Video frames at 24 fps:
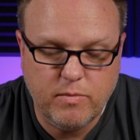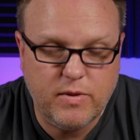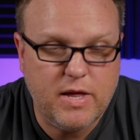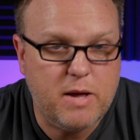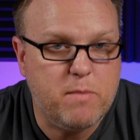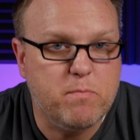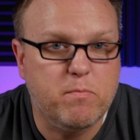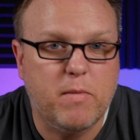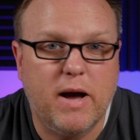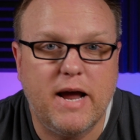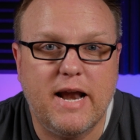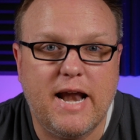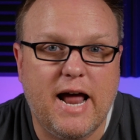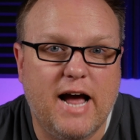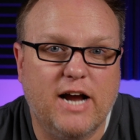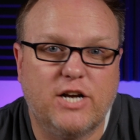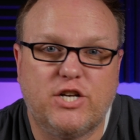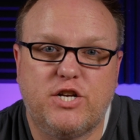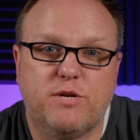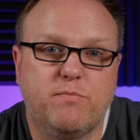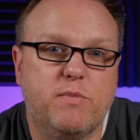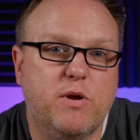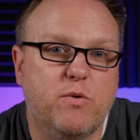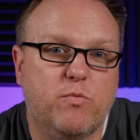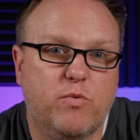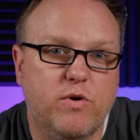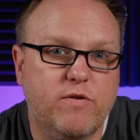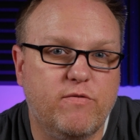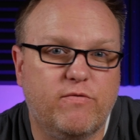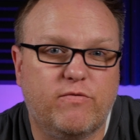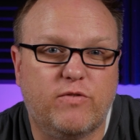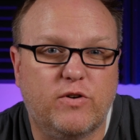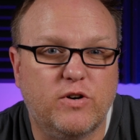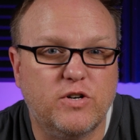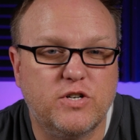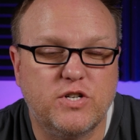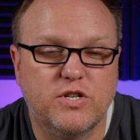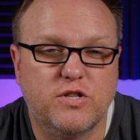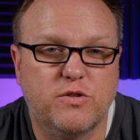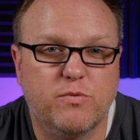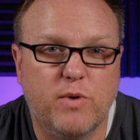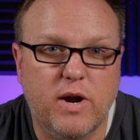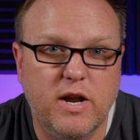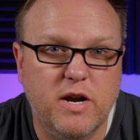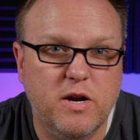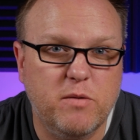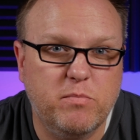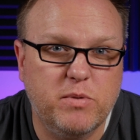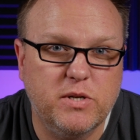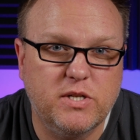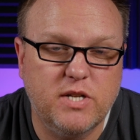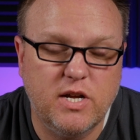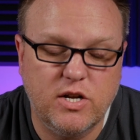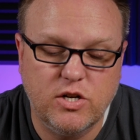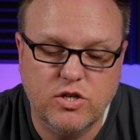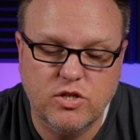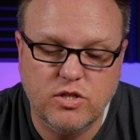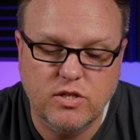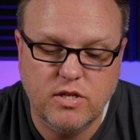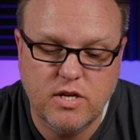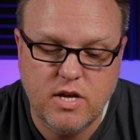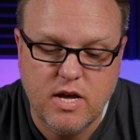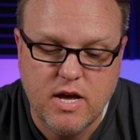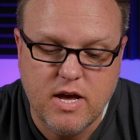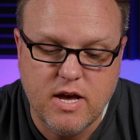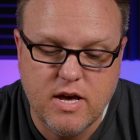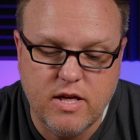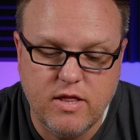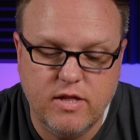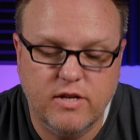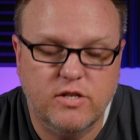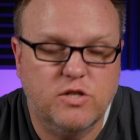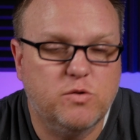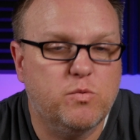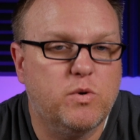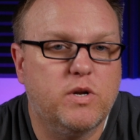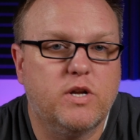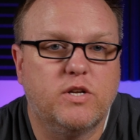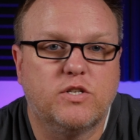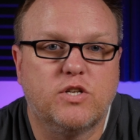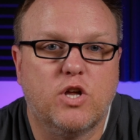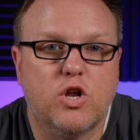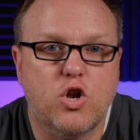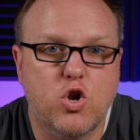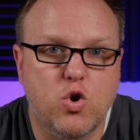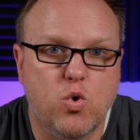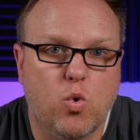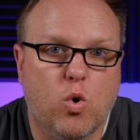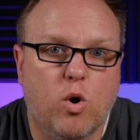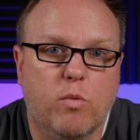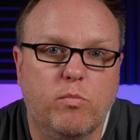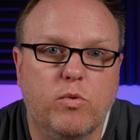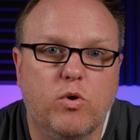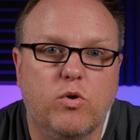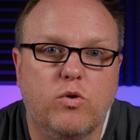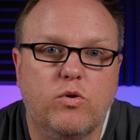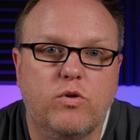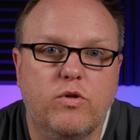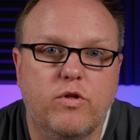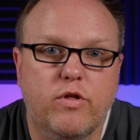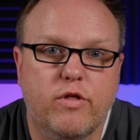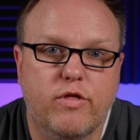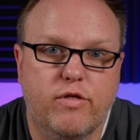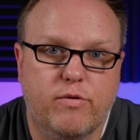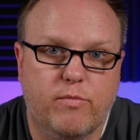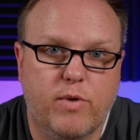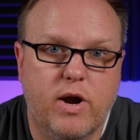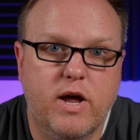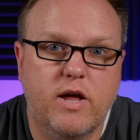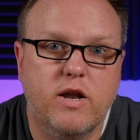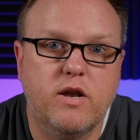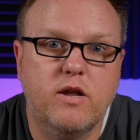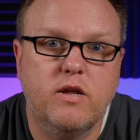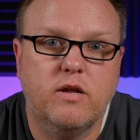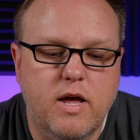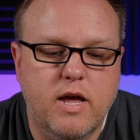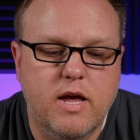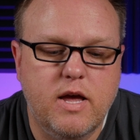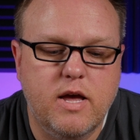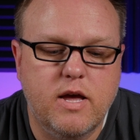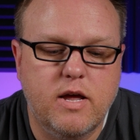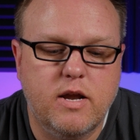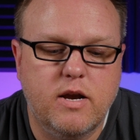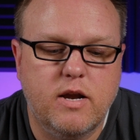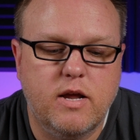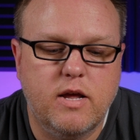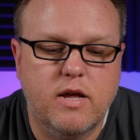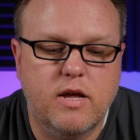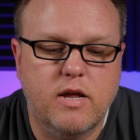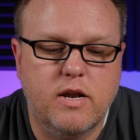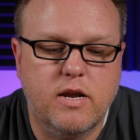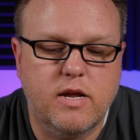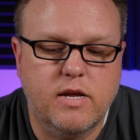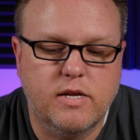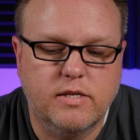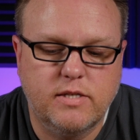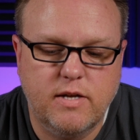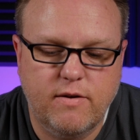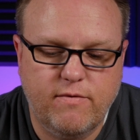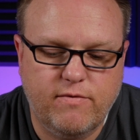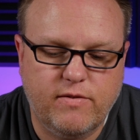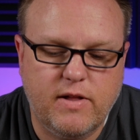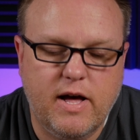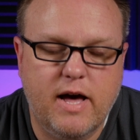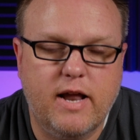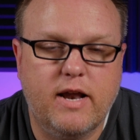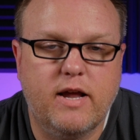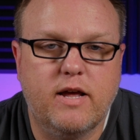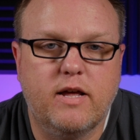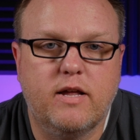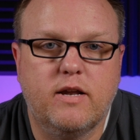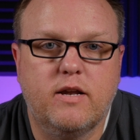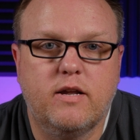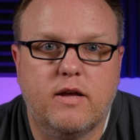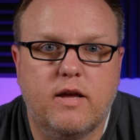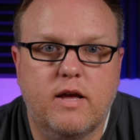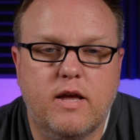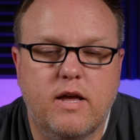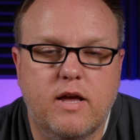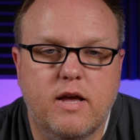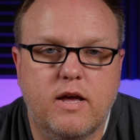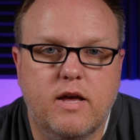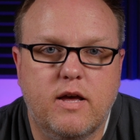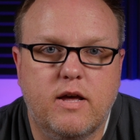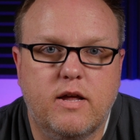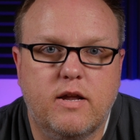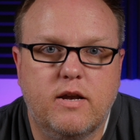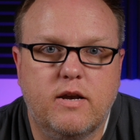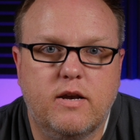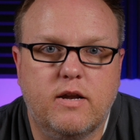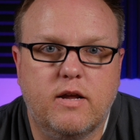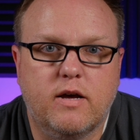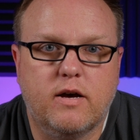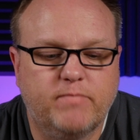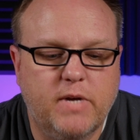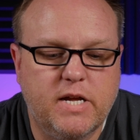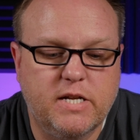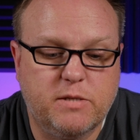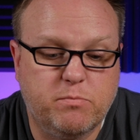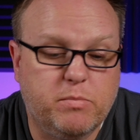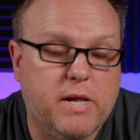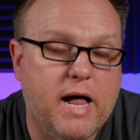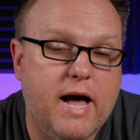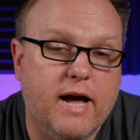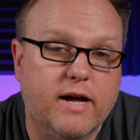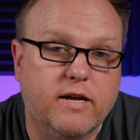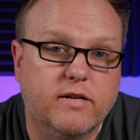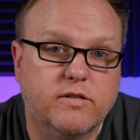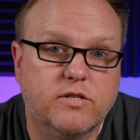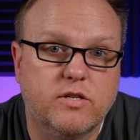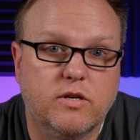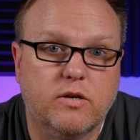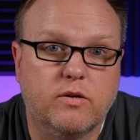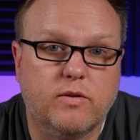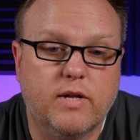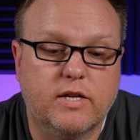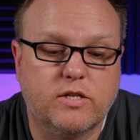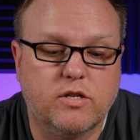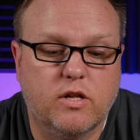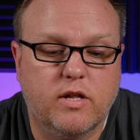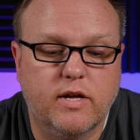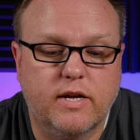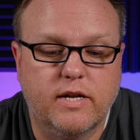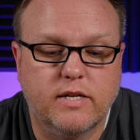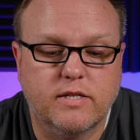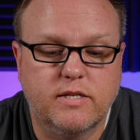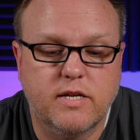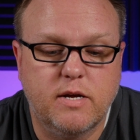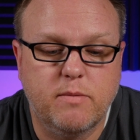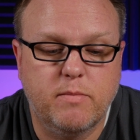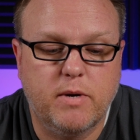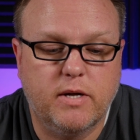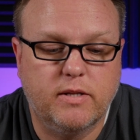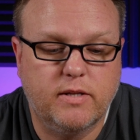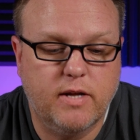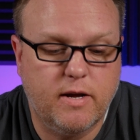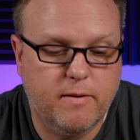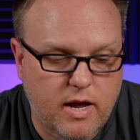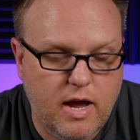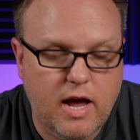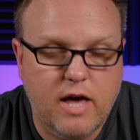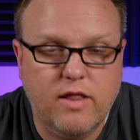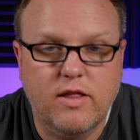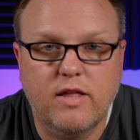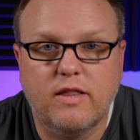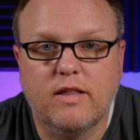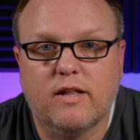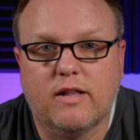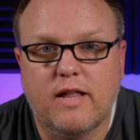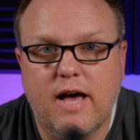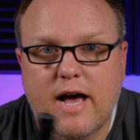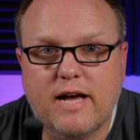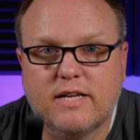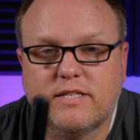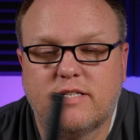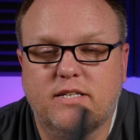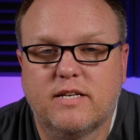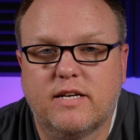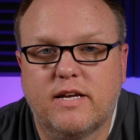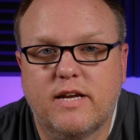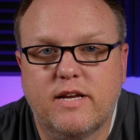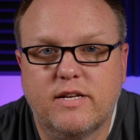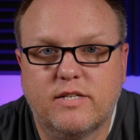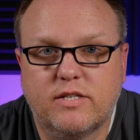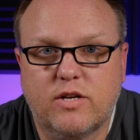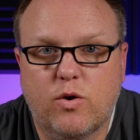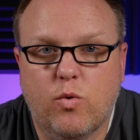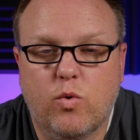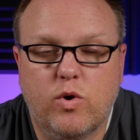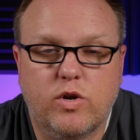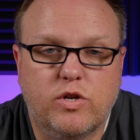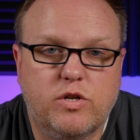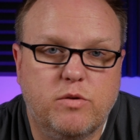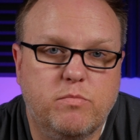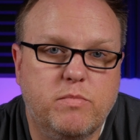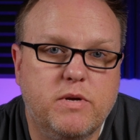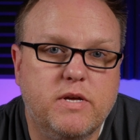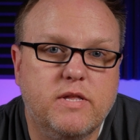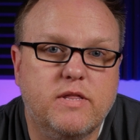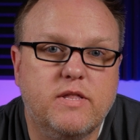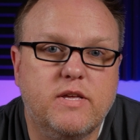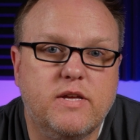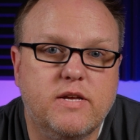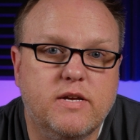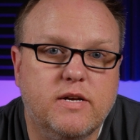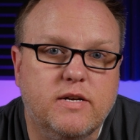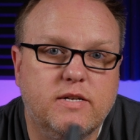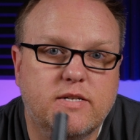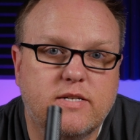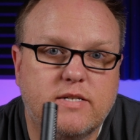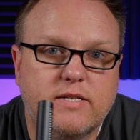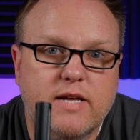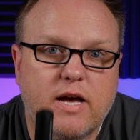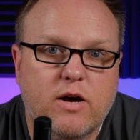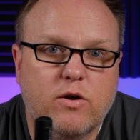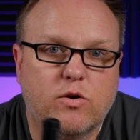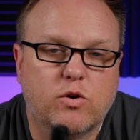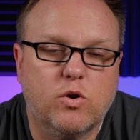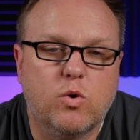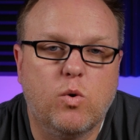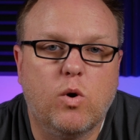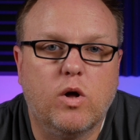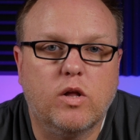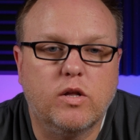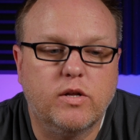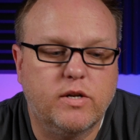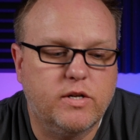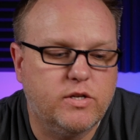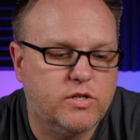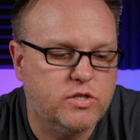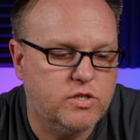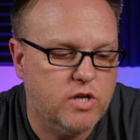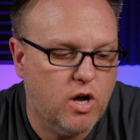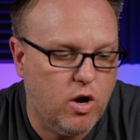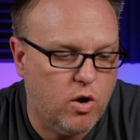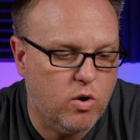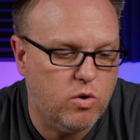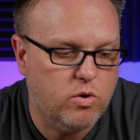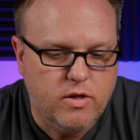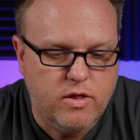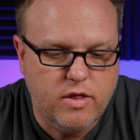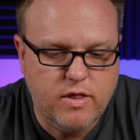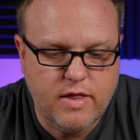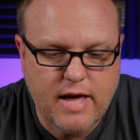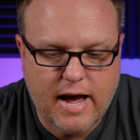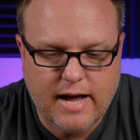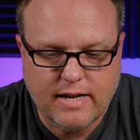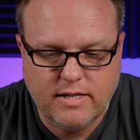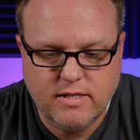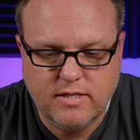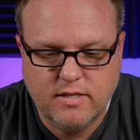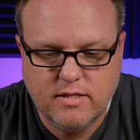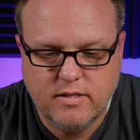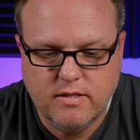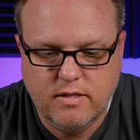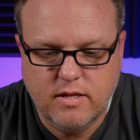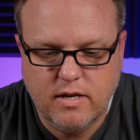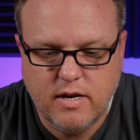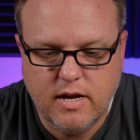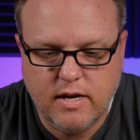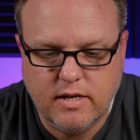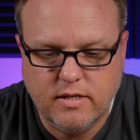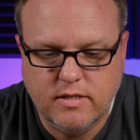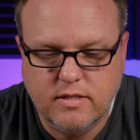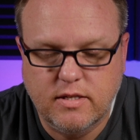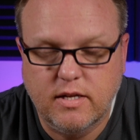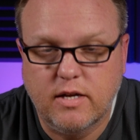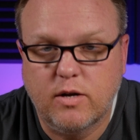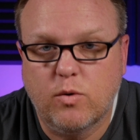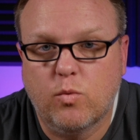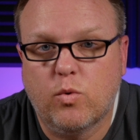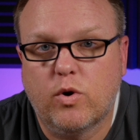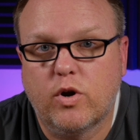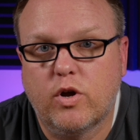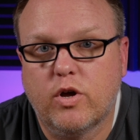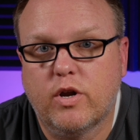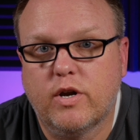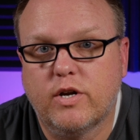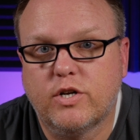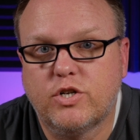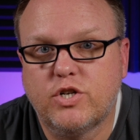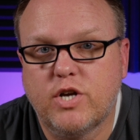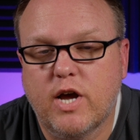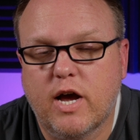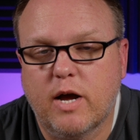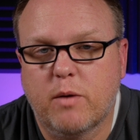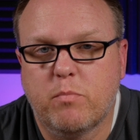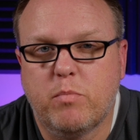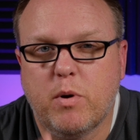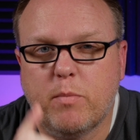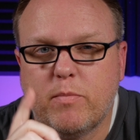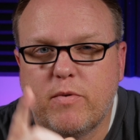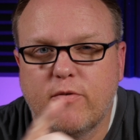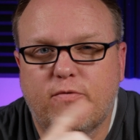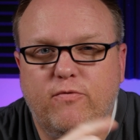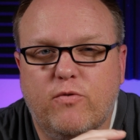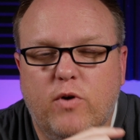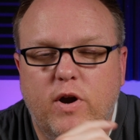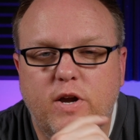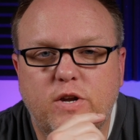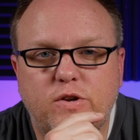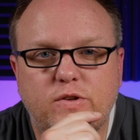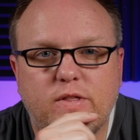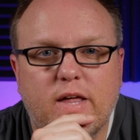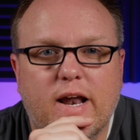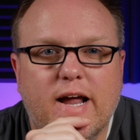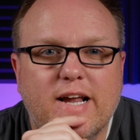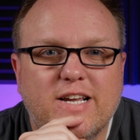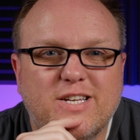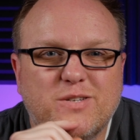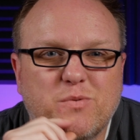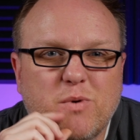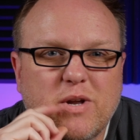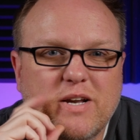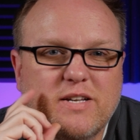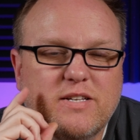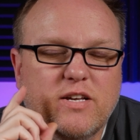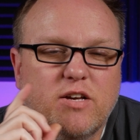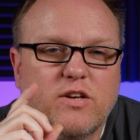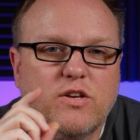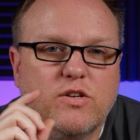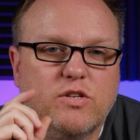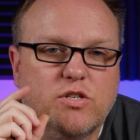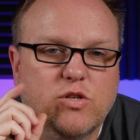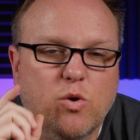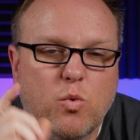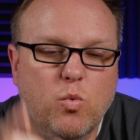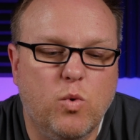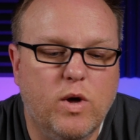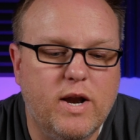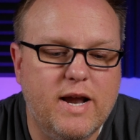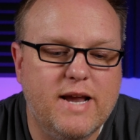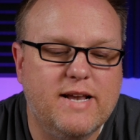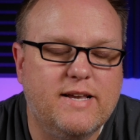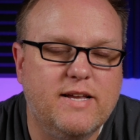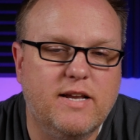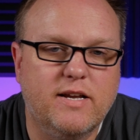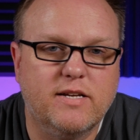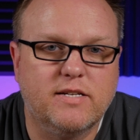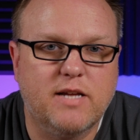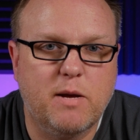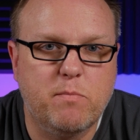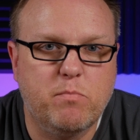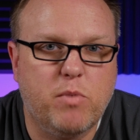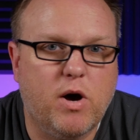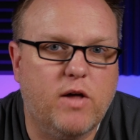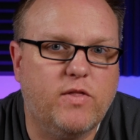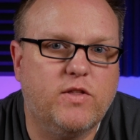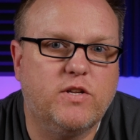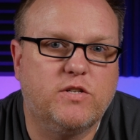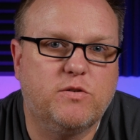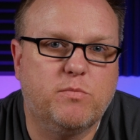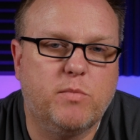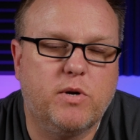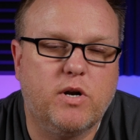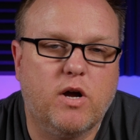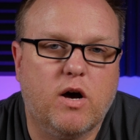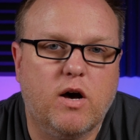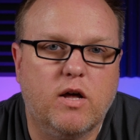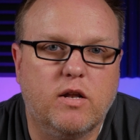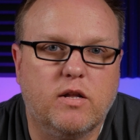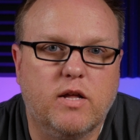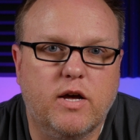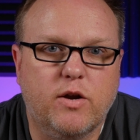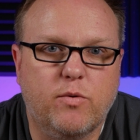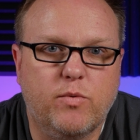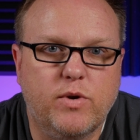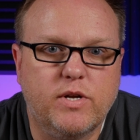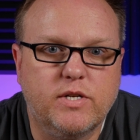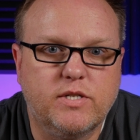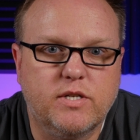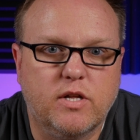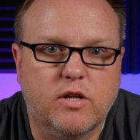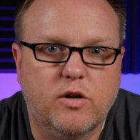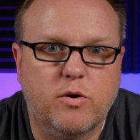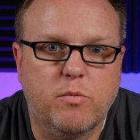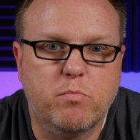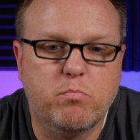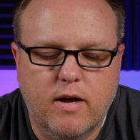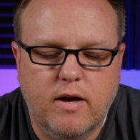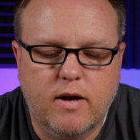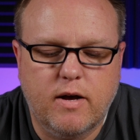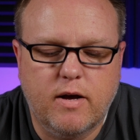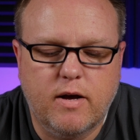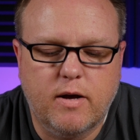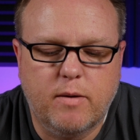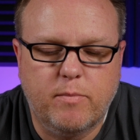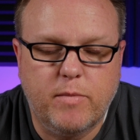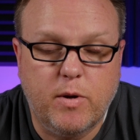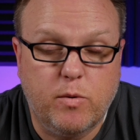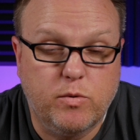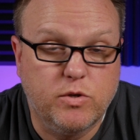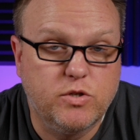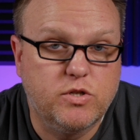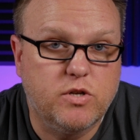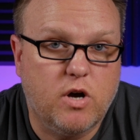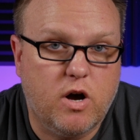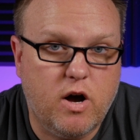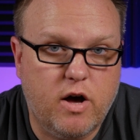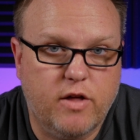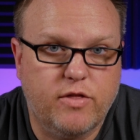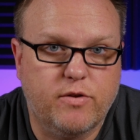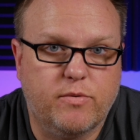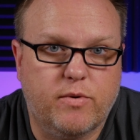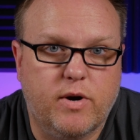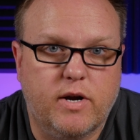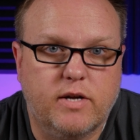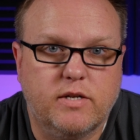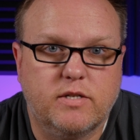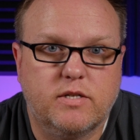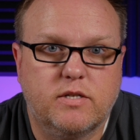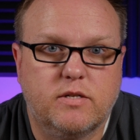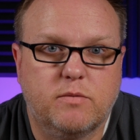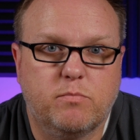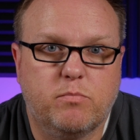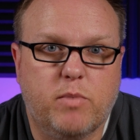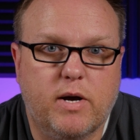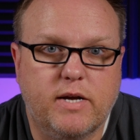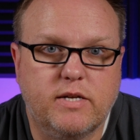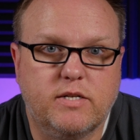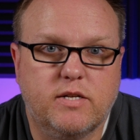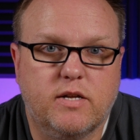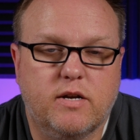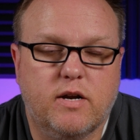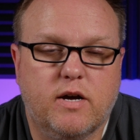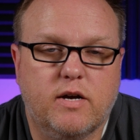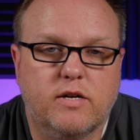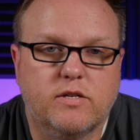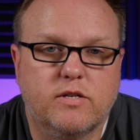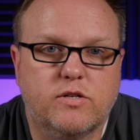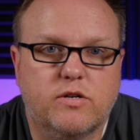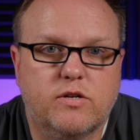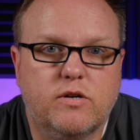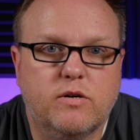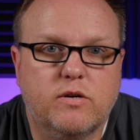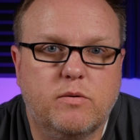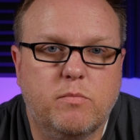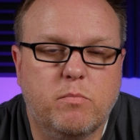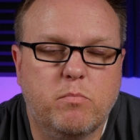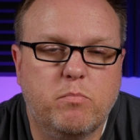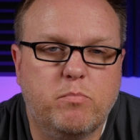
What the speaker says: They might actually be reverse threaded potentially. This one is a normal thread, and it is a flathead, and it's black. So that's all I can say about that. And then the last thing is going to be the sound quality. So that's the next thing we're gonna check. But before I do that, I just wanna tell you, so what I did is I bought this from an online reseller that was authorized by Sennheiser.